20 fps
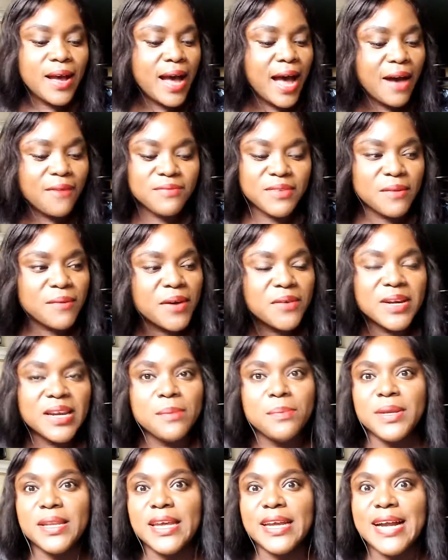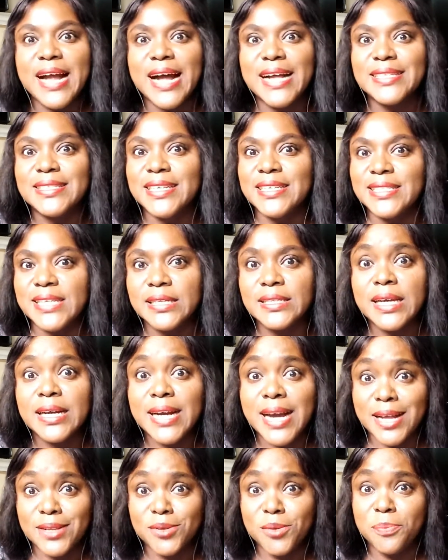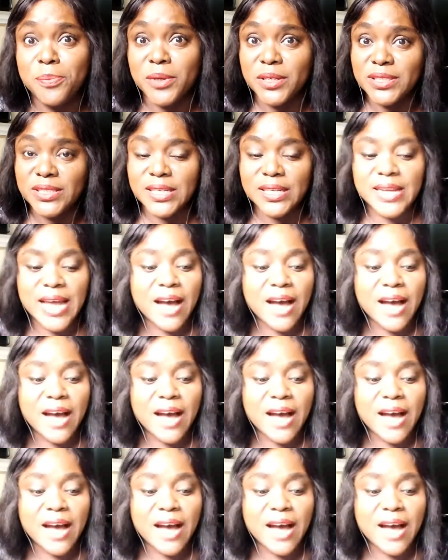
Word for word: I've never really been a, can- a scented candle person.